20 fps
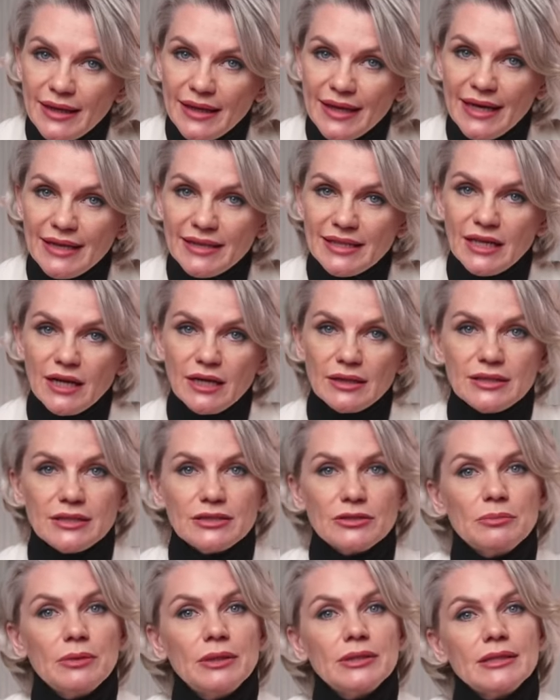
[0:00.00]
and the
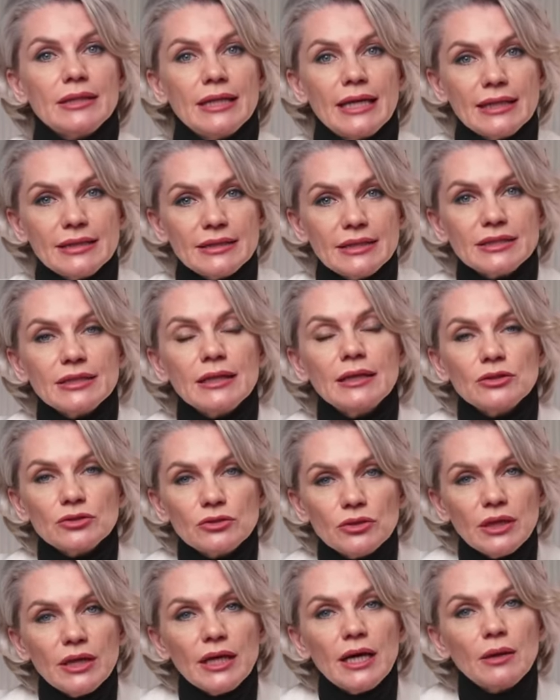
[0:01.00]
artist must take this
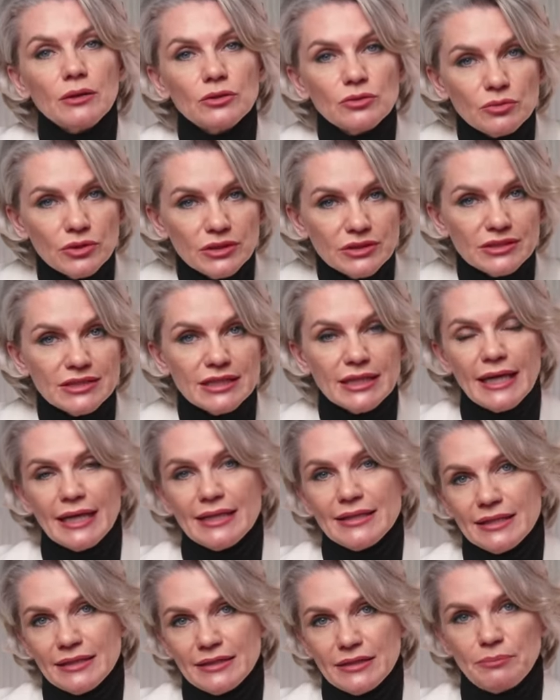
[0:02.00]
into account when
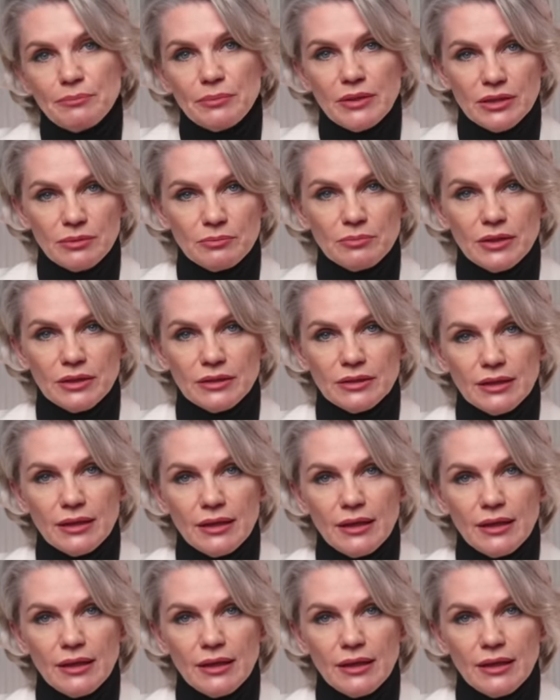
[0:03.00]
selecting the pigment.